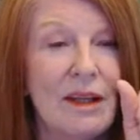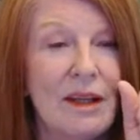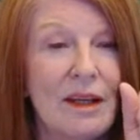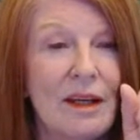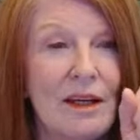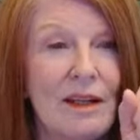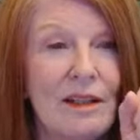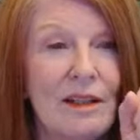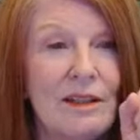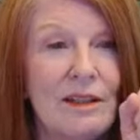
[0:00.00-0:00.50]

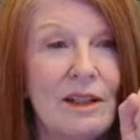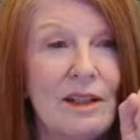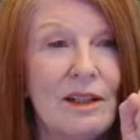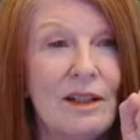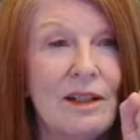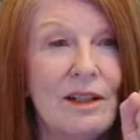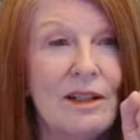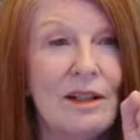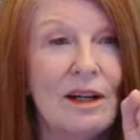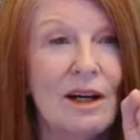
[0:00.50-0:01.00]
don't
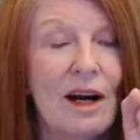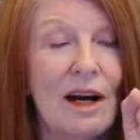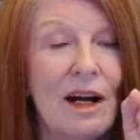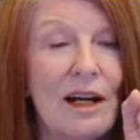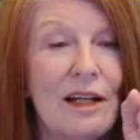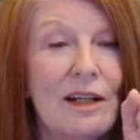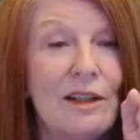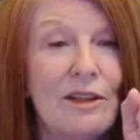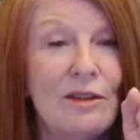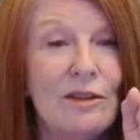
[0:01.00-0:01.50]
know
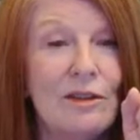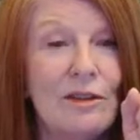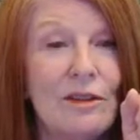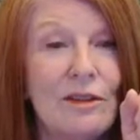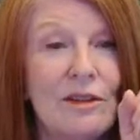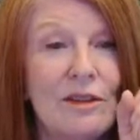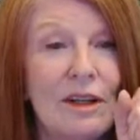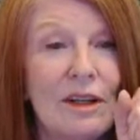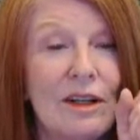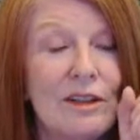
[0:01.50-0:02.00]

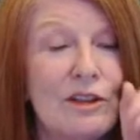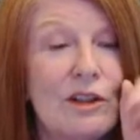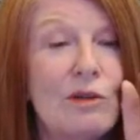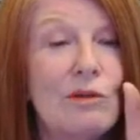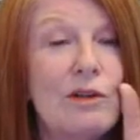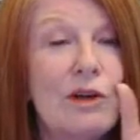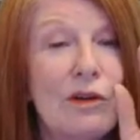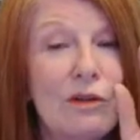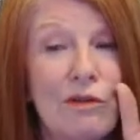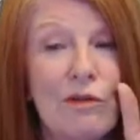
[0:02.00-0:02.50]

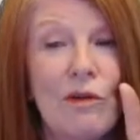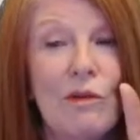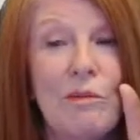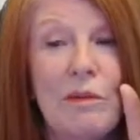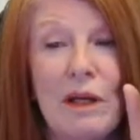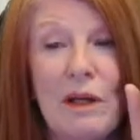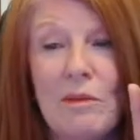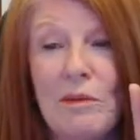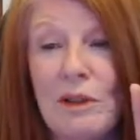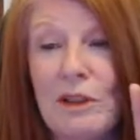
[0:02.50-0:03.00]
if we'll
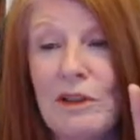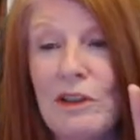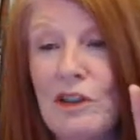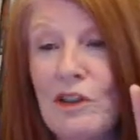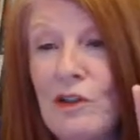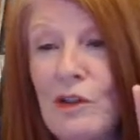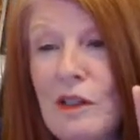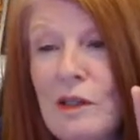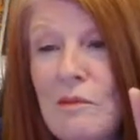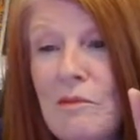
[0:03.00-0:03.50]
be able to
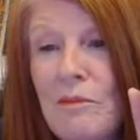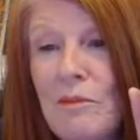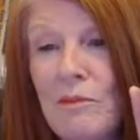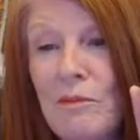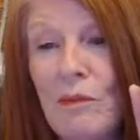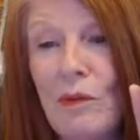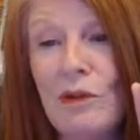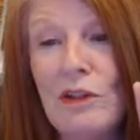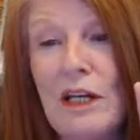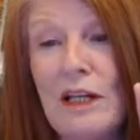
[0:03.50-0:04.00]
stream,
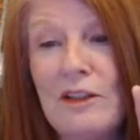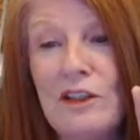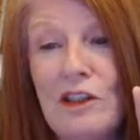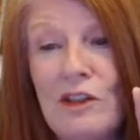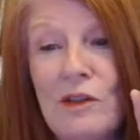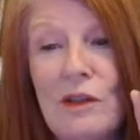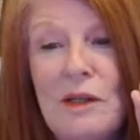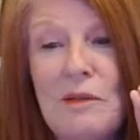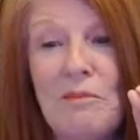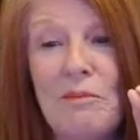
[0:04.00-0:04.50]

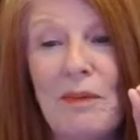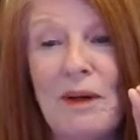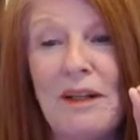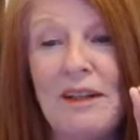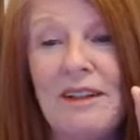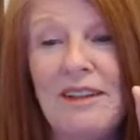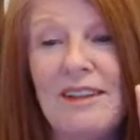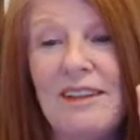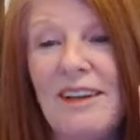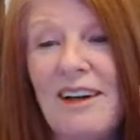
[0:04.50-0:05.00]
multi-stream,
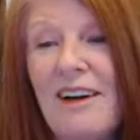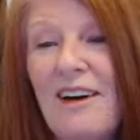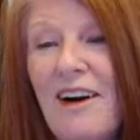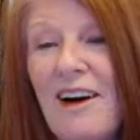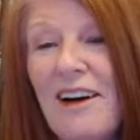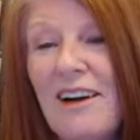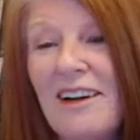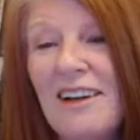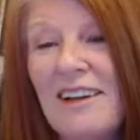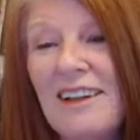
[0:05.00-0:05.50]
but
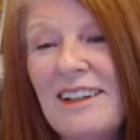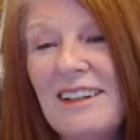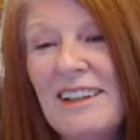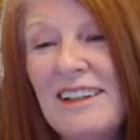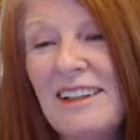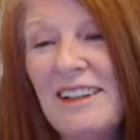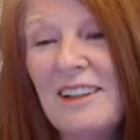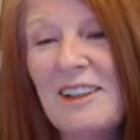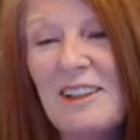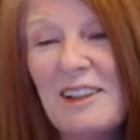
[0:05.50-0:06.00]
love
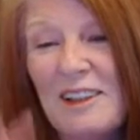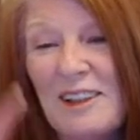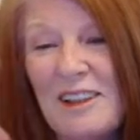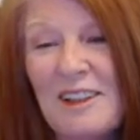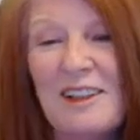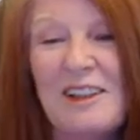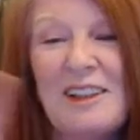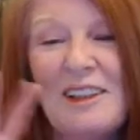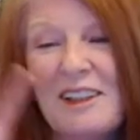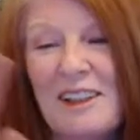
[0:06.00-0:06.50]

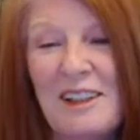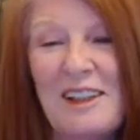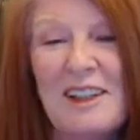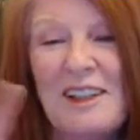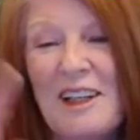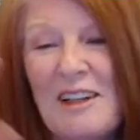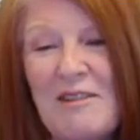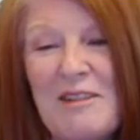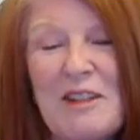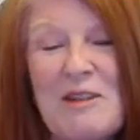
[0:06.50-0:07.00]

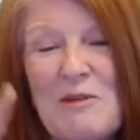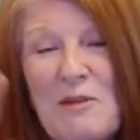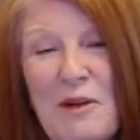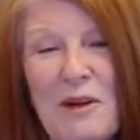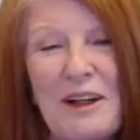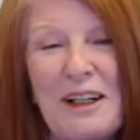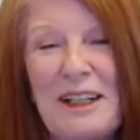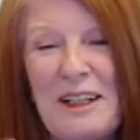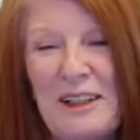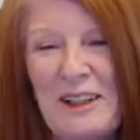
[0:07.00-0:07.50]
you,
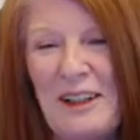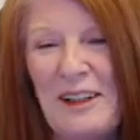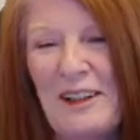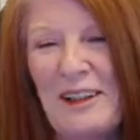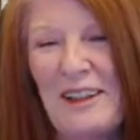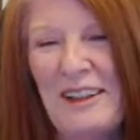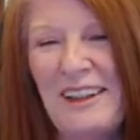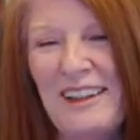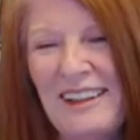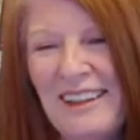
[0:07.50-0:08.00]
warrior
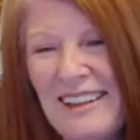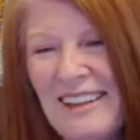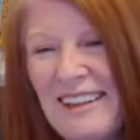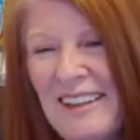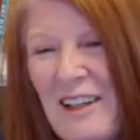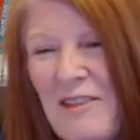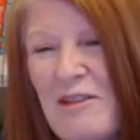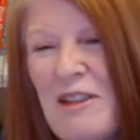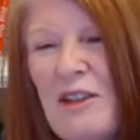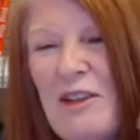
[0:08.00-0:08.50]
girl.
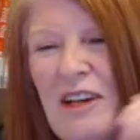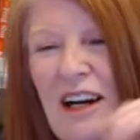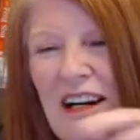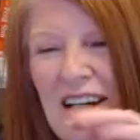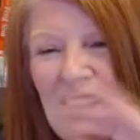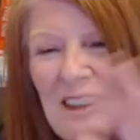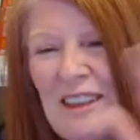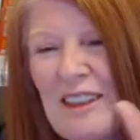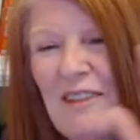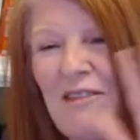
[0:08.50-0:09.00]
Love you
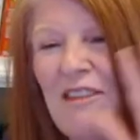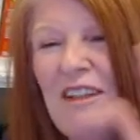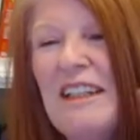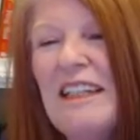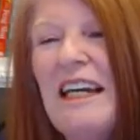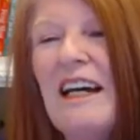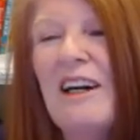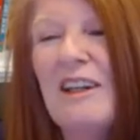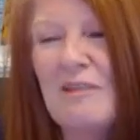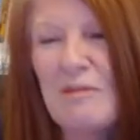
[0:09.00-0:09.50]
guys. Love,
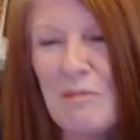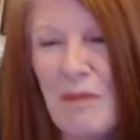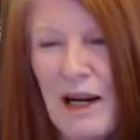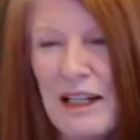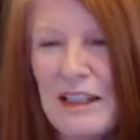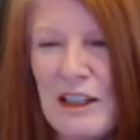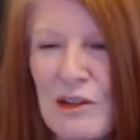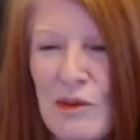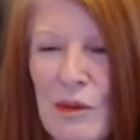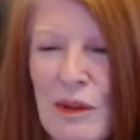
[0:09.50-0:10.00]
yeah,
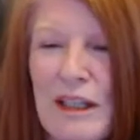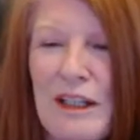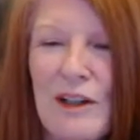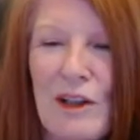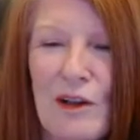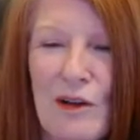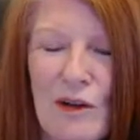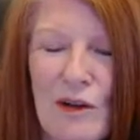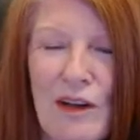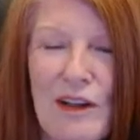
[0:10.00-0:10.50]
my sweet
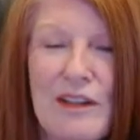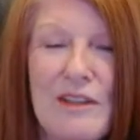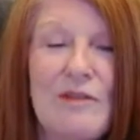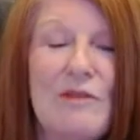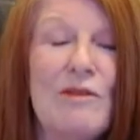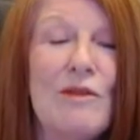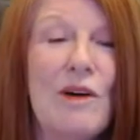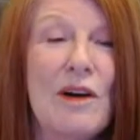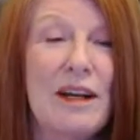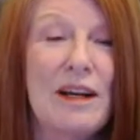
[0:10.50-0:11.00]
Lord,
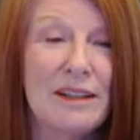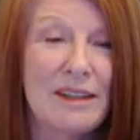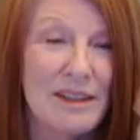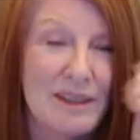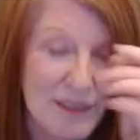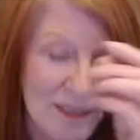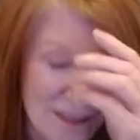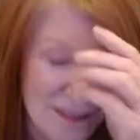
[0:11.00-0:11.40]
right.